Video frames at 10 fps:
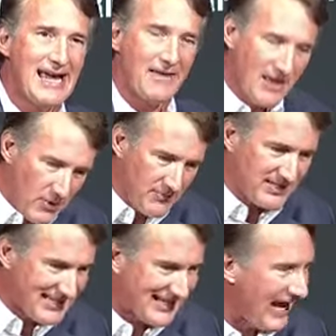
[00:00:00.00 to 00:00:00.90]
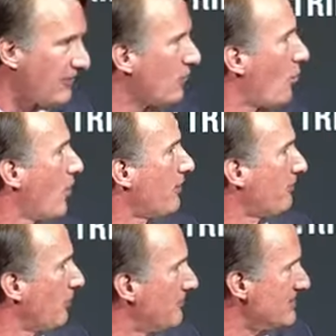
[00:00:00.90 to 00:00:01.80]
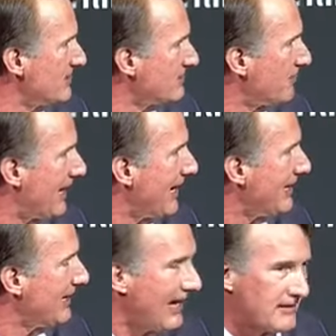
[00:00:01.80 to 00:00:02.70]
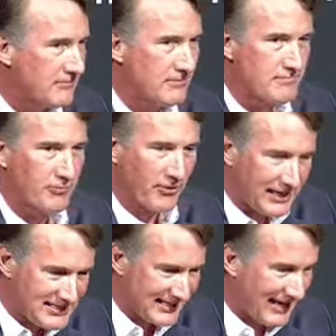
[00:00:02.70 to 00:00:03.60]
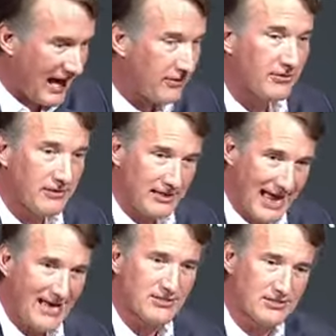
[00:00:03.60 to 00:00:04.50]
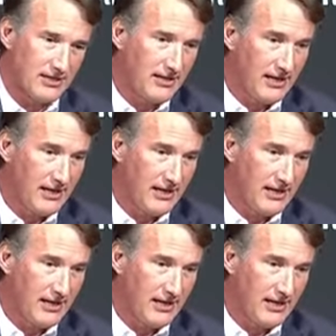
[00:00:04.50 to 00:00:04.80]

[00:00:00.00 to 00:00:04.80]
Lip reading: And then we would together work through a business plan and bring together, yes,